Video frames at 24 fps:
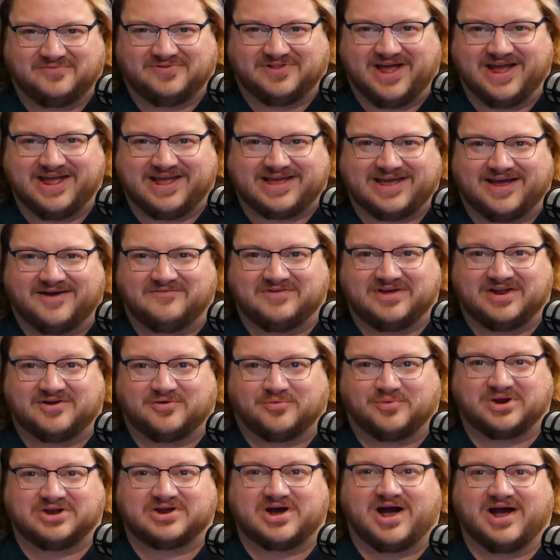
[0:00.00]
like, I mean, are
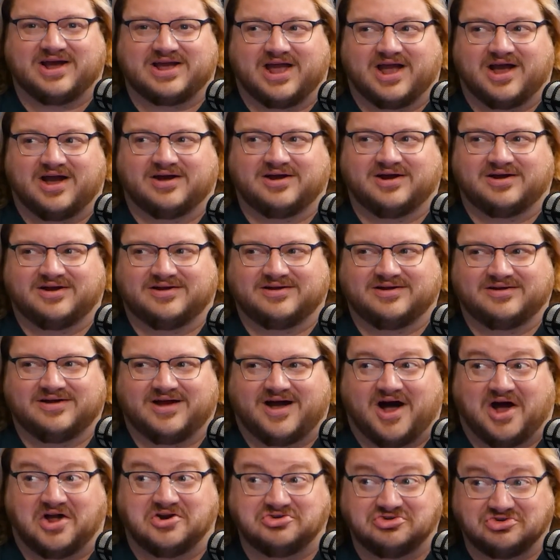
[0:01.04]
we talking
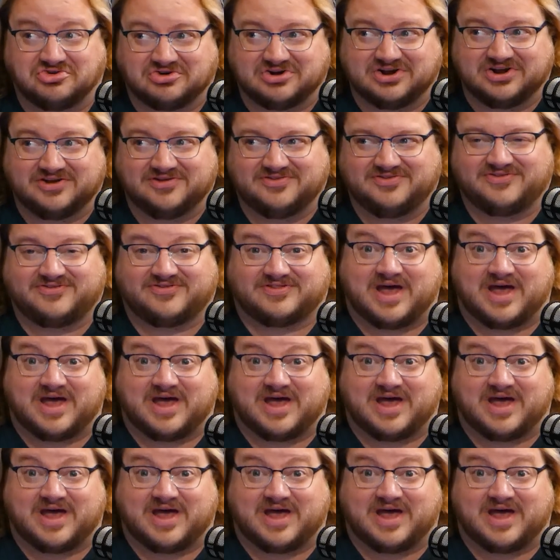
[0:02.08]
hundreds,